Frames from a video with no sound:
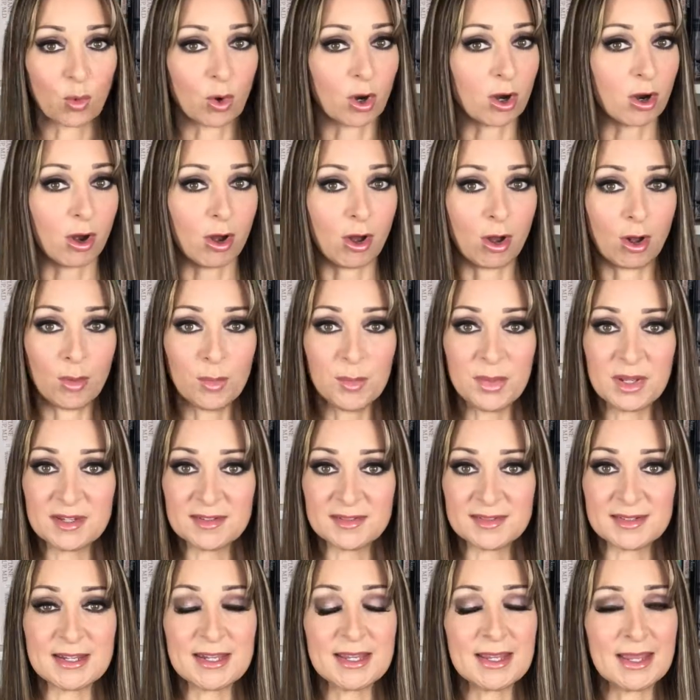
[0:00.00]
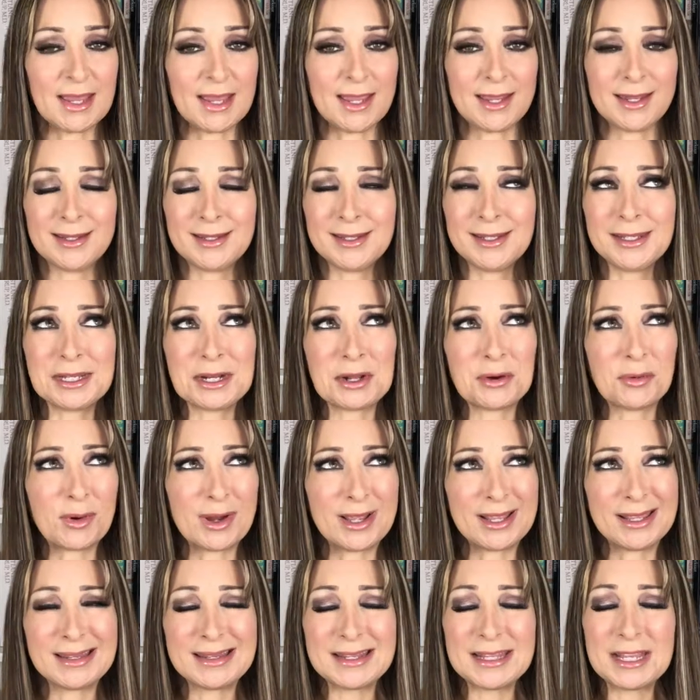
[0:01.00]
We're all busy, and you know
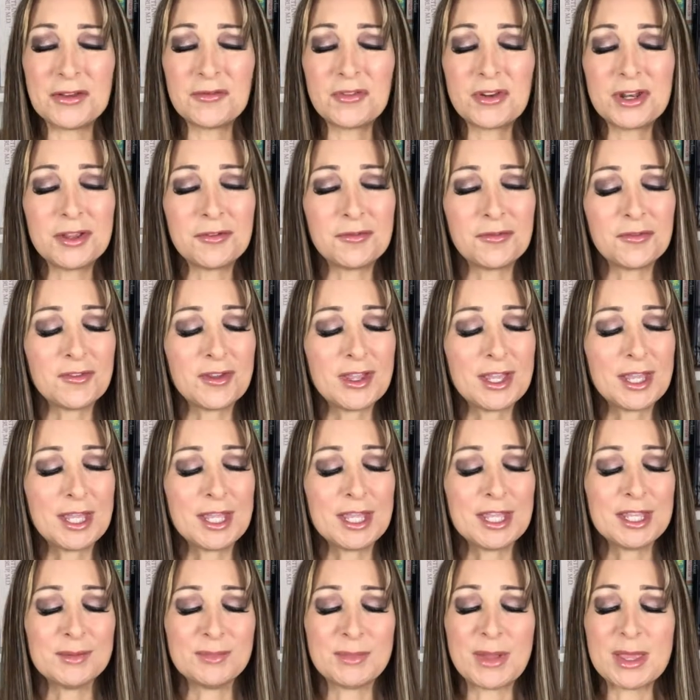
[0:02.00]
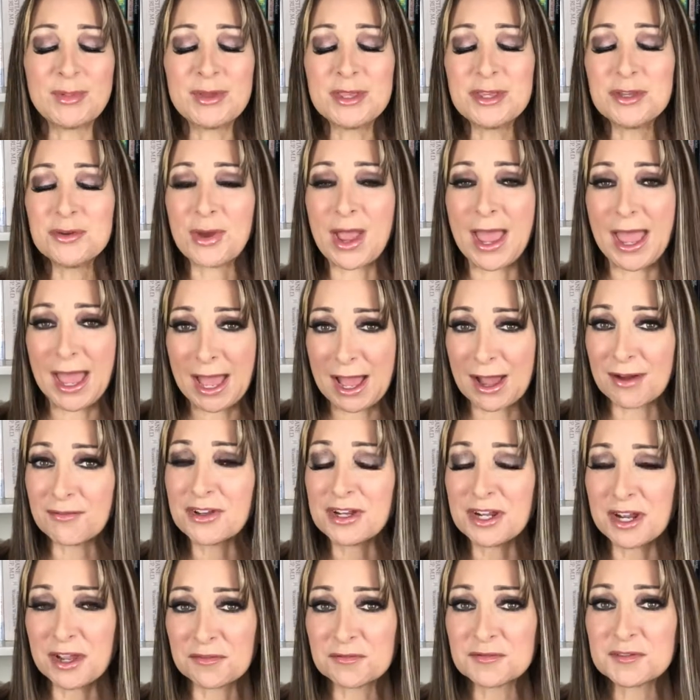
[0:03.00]
what? Even if maybe you have
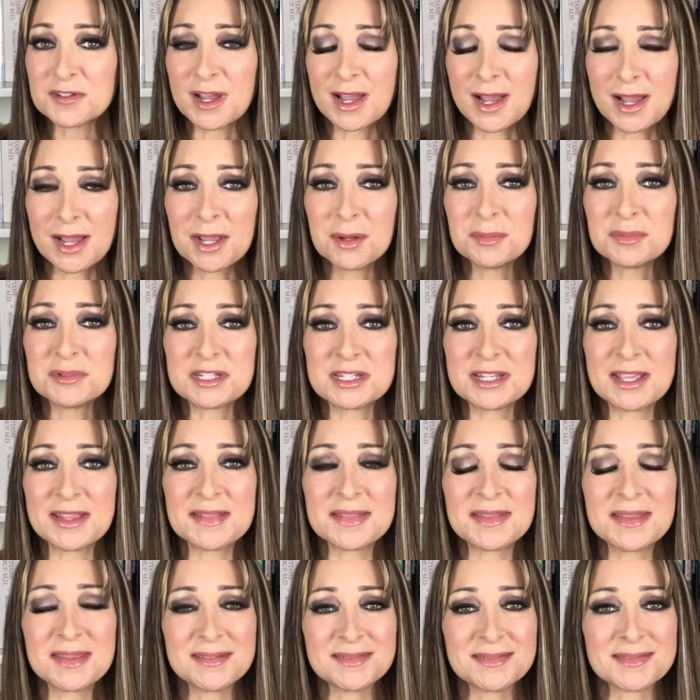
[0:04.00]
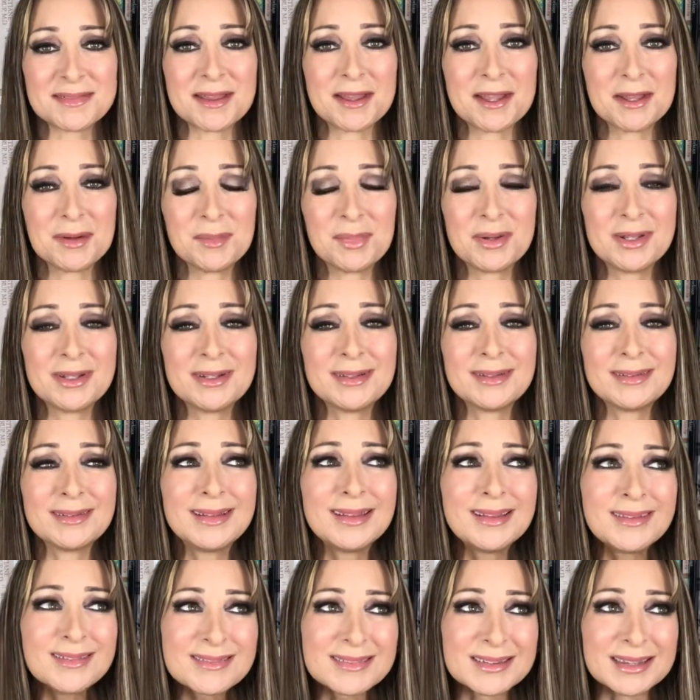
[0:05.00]
enough time to get things done, but
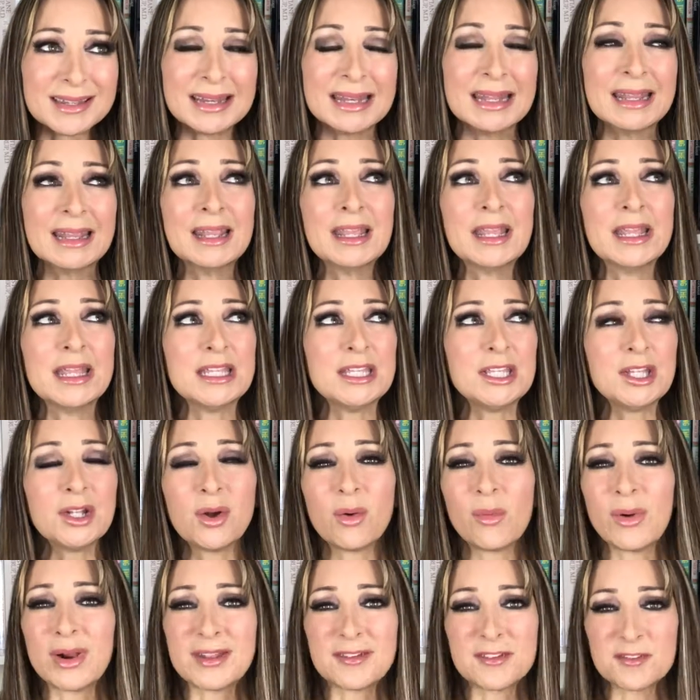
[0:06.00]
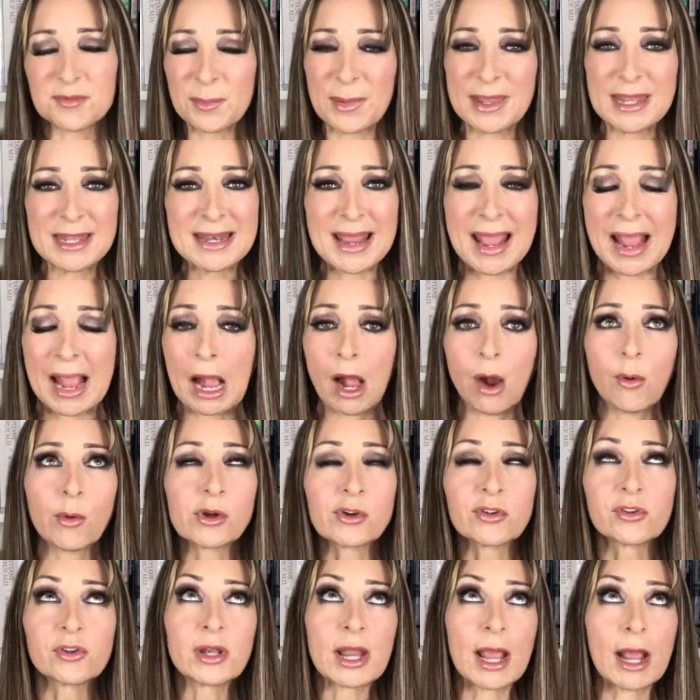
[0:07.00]
listen, you don't want to spend
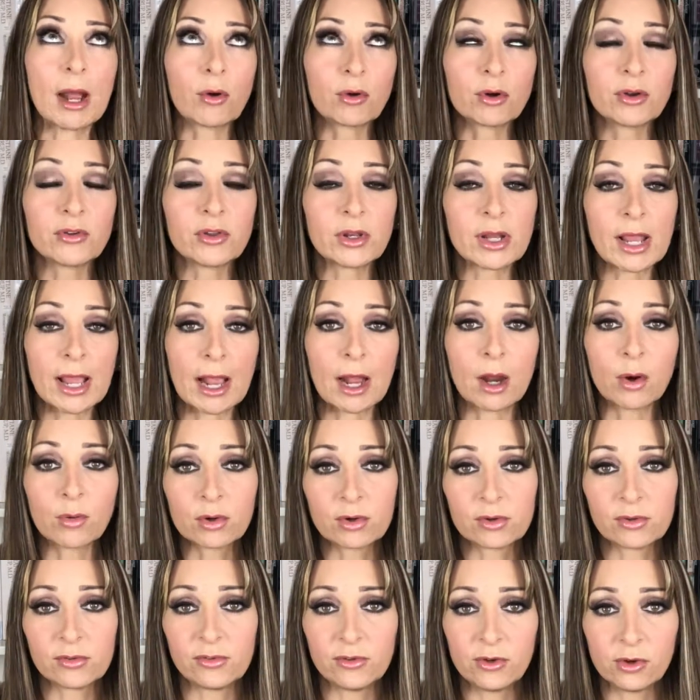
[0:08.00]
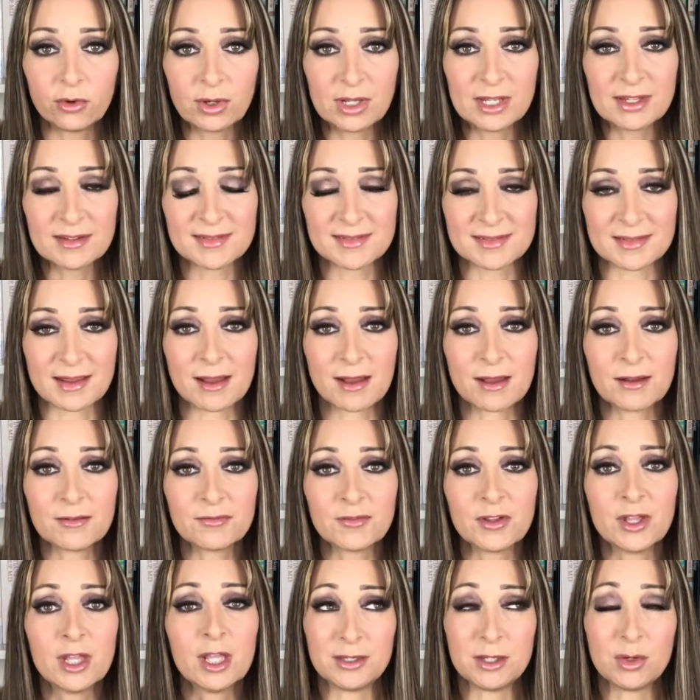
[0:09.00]
hours and hours and hours doing
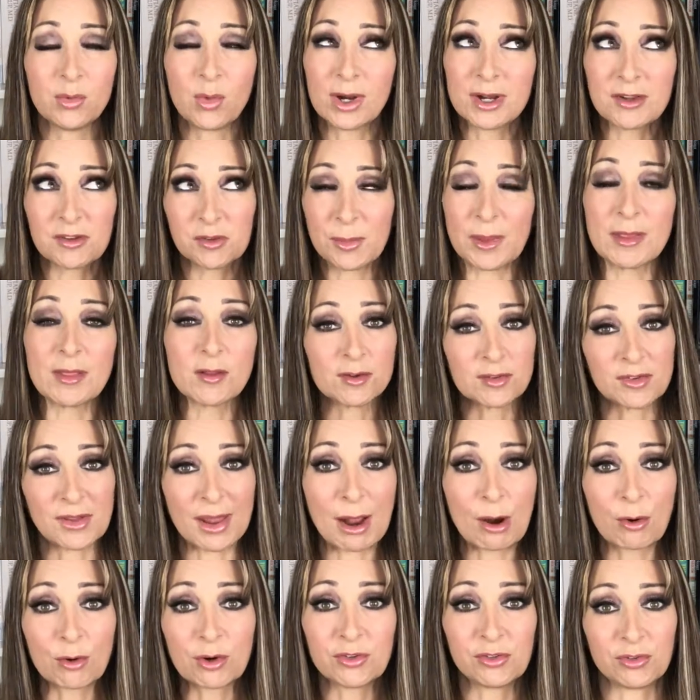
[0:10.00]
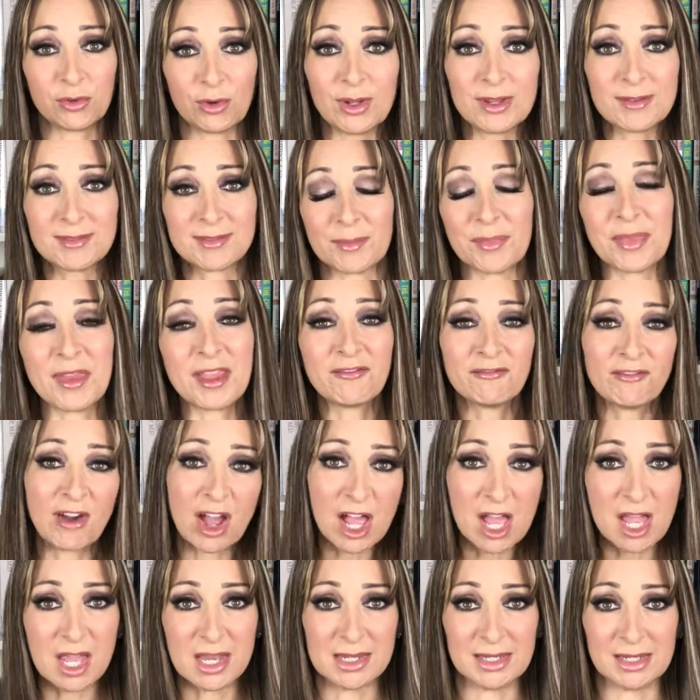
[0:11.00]
stuff. You want to spend those hours doing something
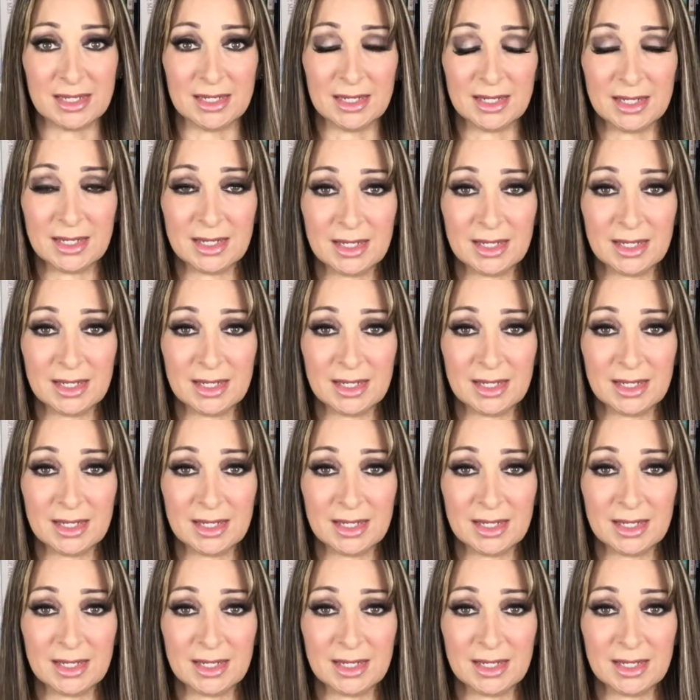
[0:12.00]
fun.